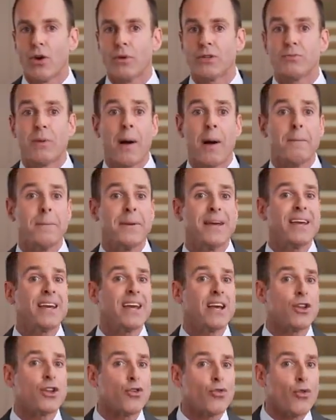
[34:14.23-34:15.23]
It's about being
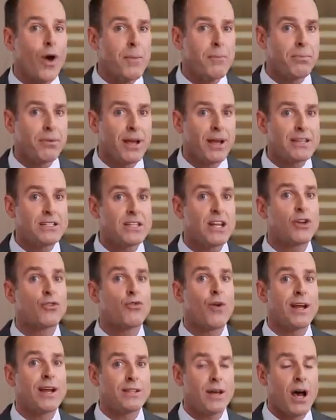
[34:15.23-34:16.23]
in the right place at the
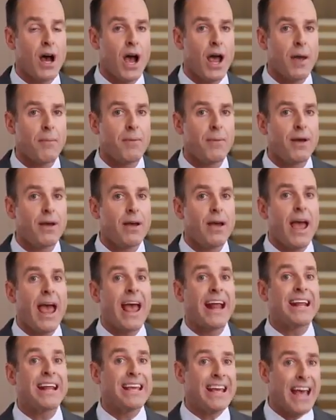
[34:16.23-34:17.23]
right time
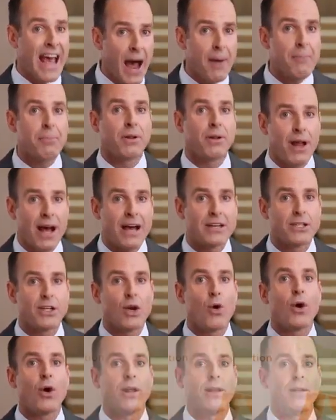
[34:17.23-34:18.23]
and capitalizing
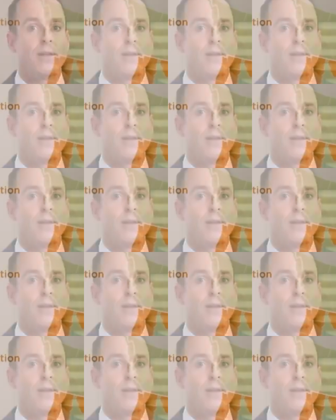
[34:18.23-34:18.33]
on it.